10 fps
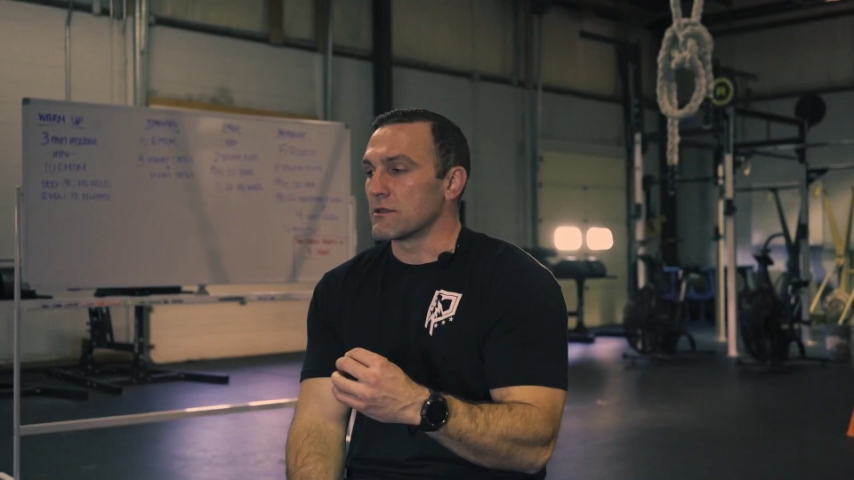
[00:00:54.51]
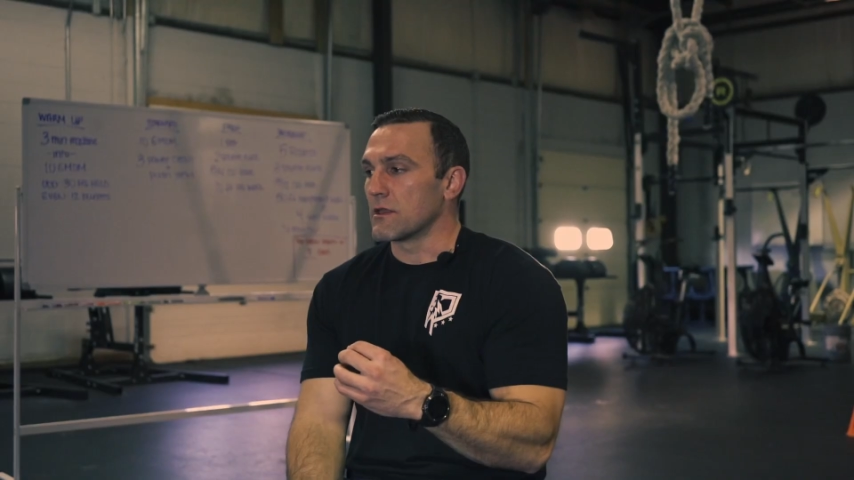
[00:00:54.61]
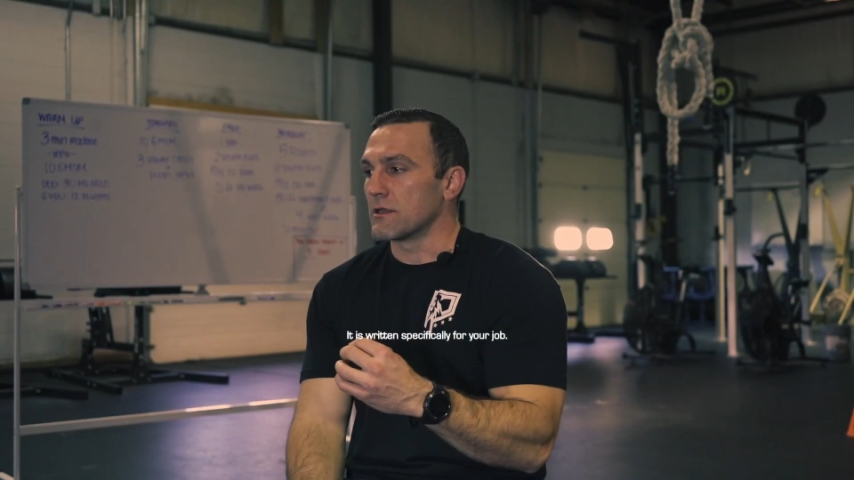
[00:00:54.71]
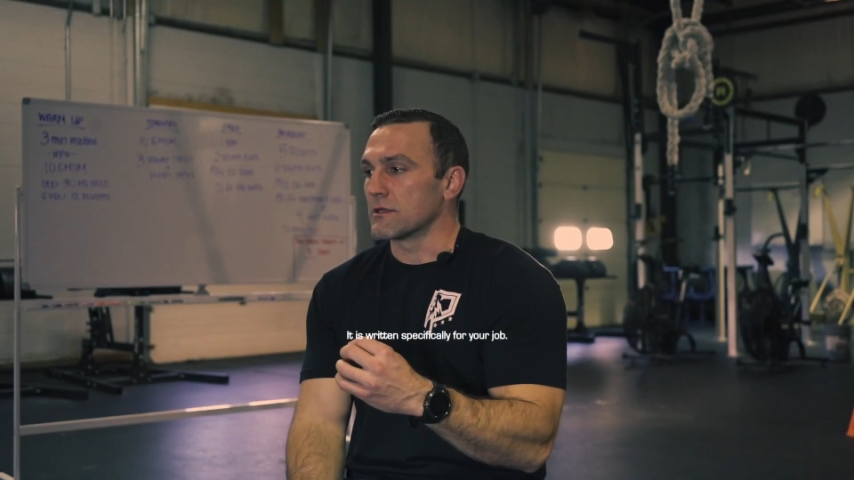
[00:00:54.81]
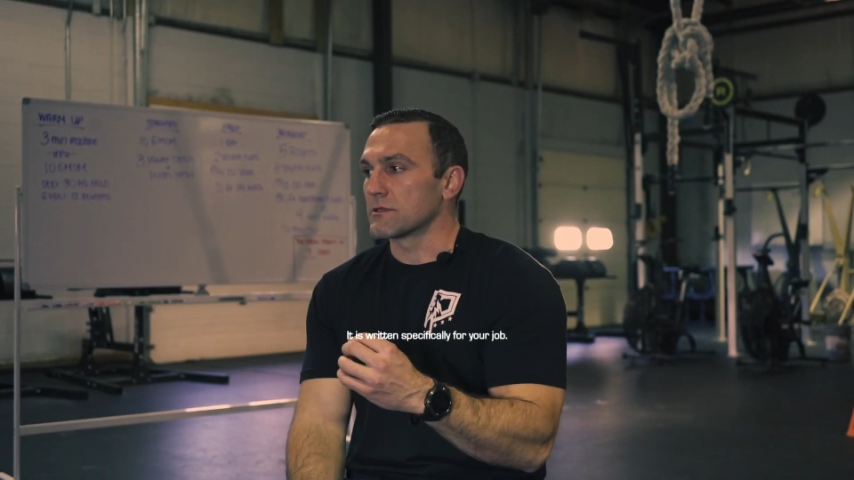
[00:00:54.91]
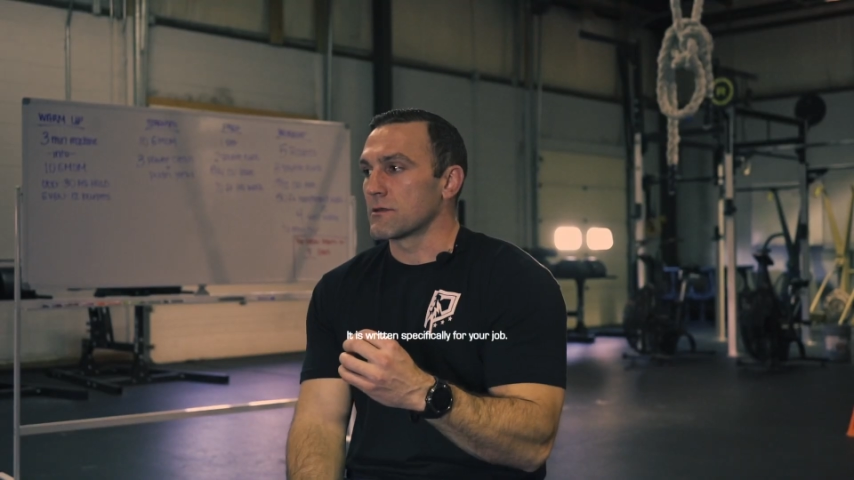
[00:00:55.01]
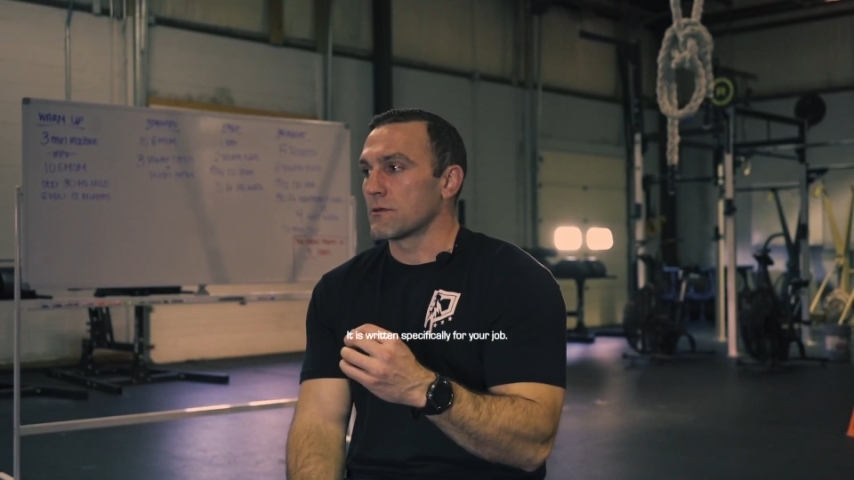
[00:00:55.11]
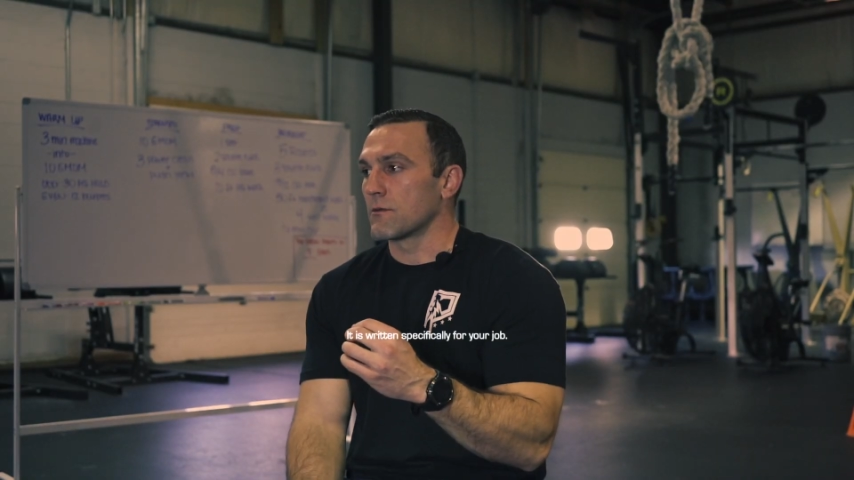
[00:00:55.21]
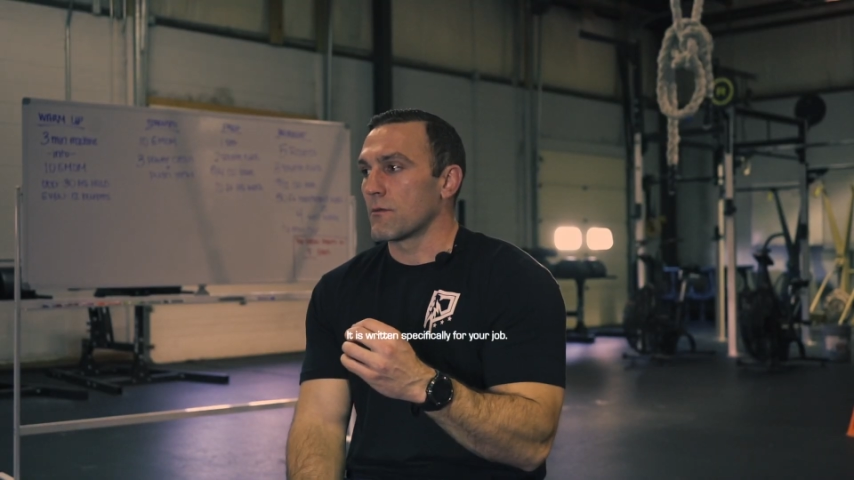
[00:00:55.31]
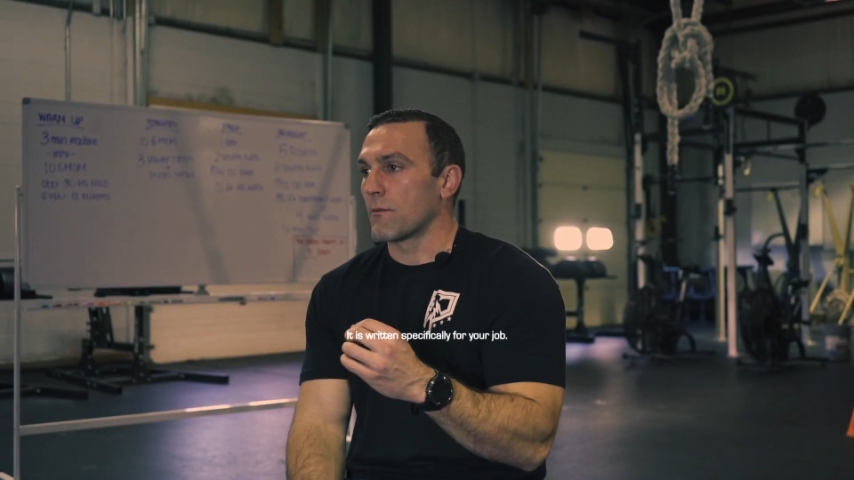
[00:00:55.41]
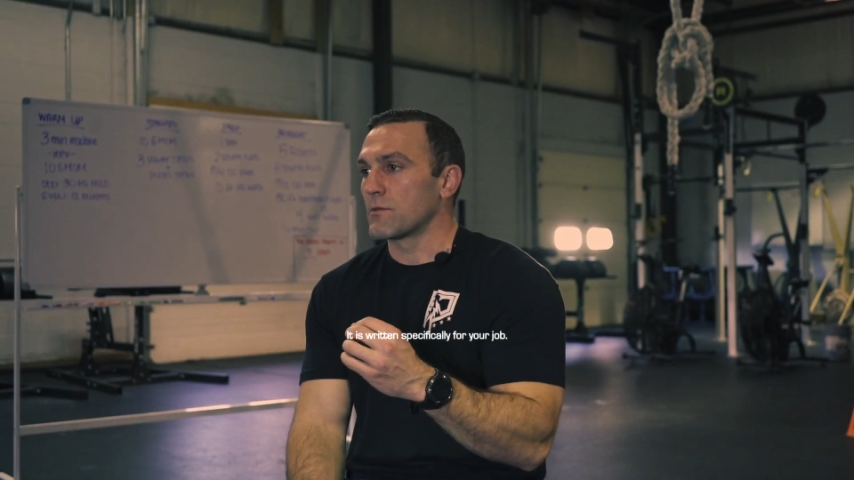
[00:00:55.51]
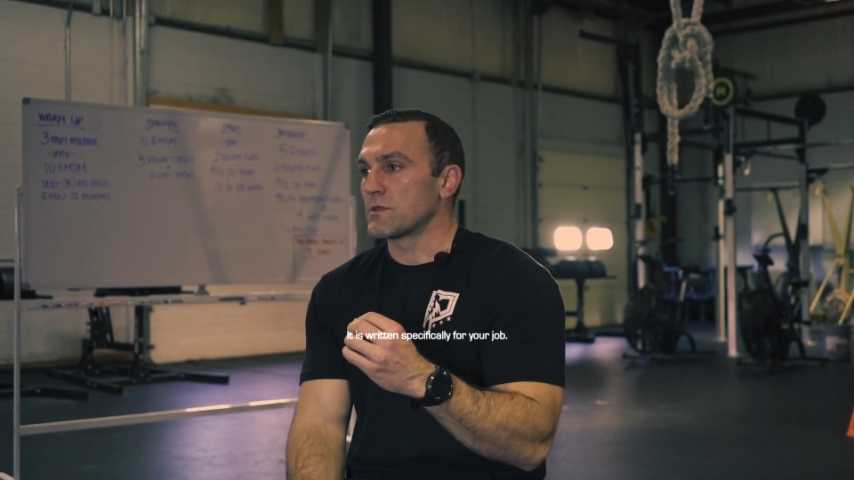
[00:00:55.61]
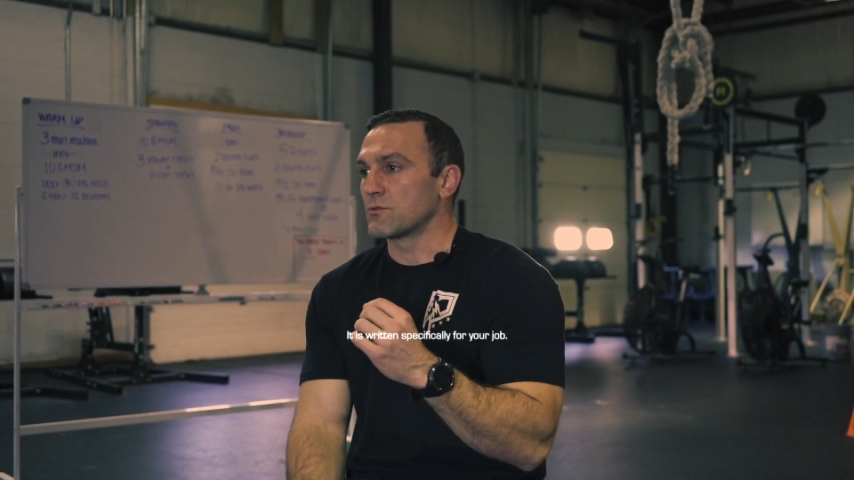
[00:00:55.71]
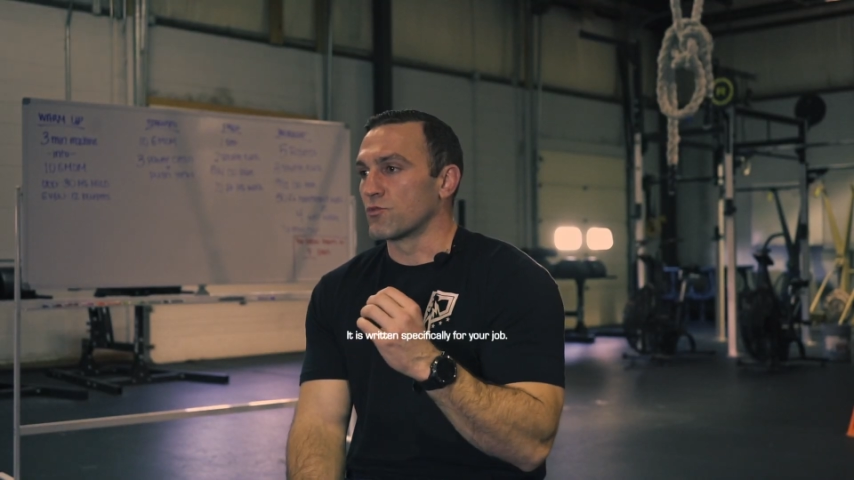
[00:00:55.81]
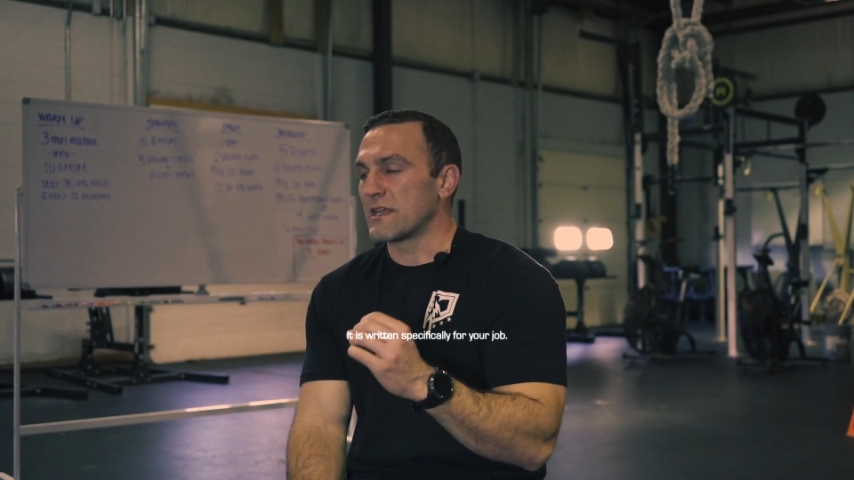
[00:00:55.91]
It is
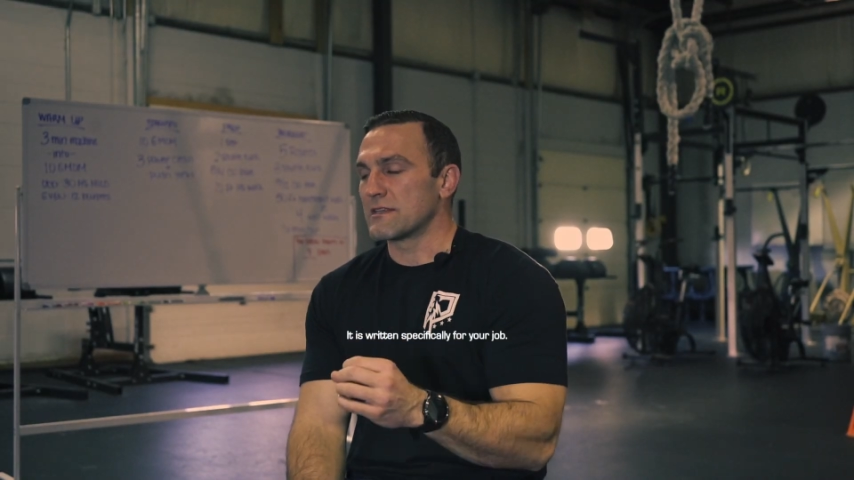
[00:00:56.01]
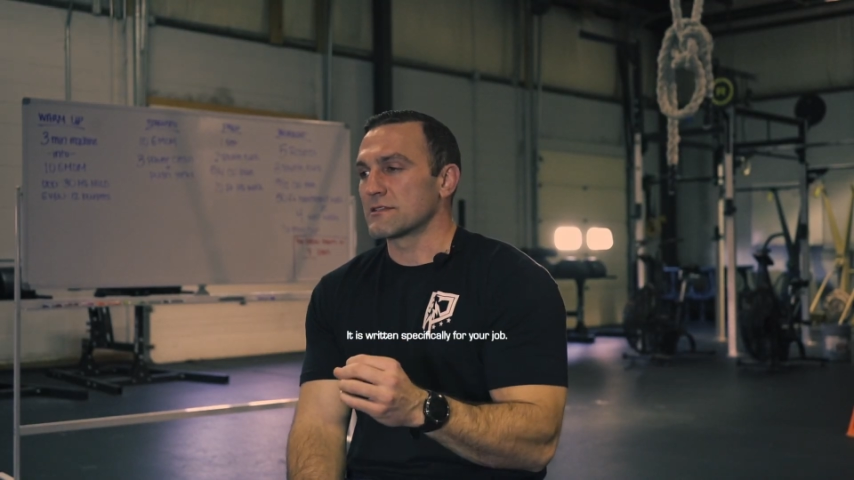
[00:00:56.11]
written